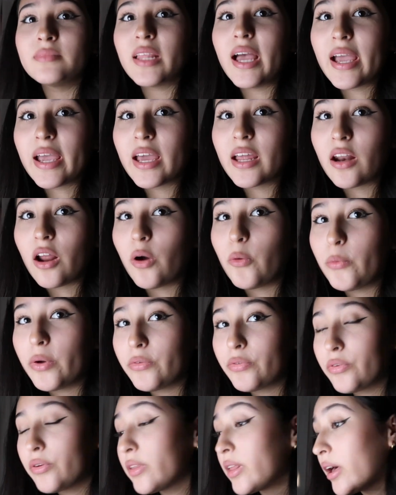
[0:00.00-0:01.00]
I cannot
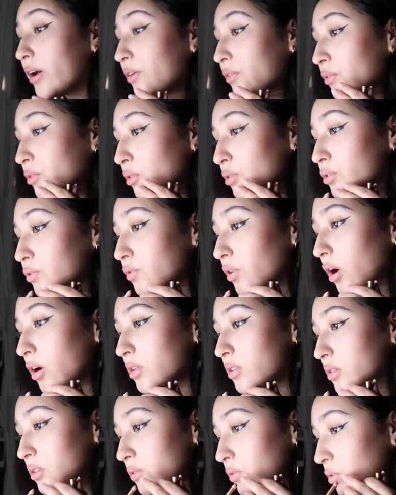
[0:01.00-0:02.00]
wait for that those
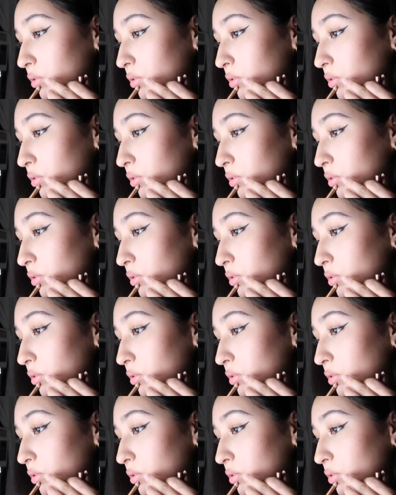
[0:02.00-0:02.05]
vlogs in the